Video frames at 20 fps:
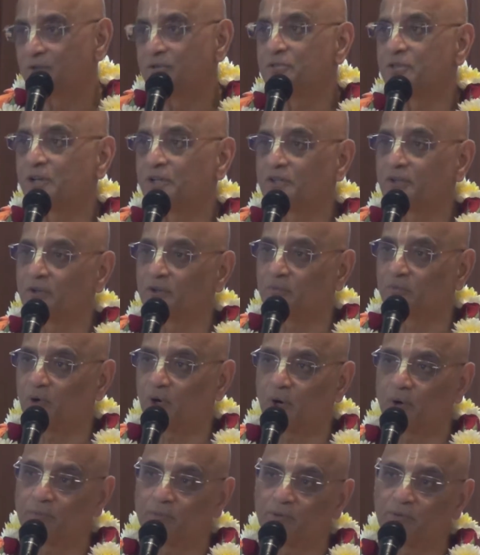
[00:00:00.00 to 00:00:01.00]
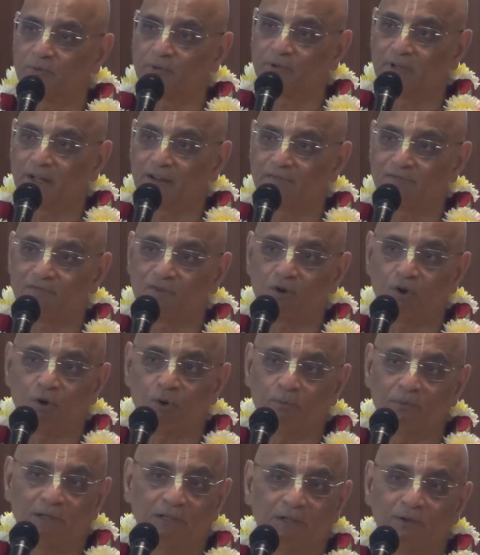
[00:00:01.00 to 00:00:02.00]
Chaitanya Mahaprabhu left
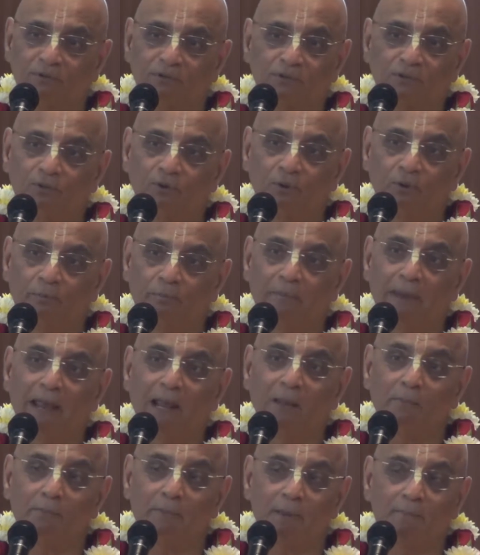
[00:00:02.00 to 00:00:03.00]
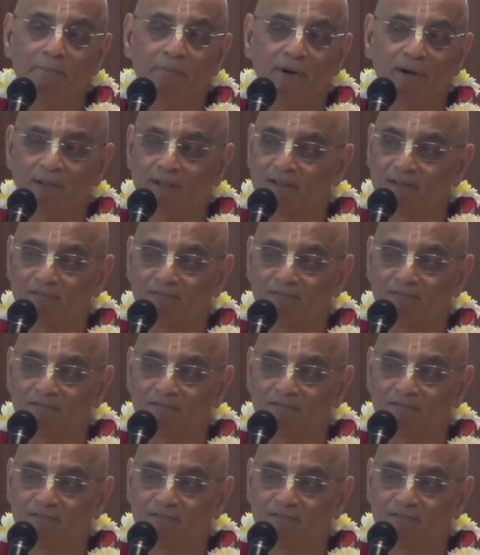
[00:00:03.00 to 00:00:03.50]
home, and there was no male member in the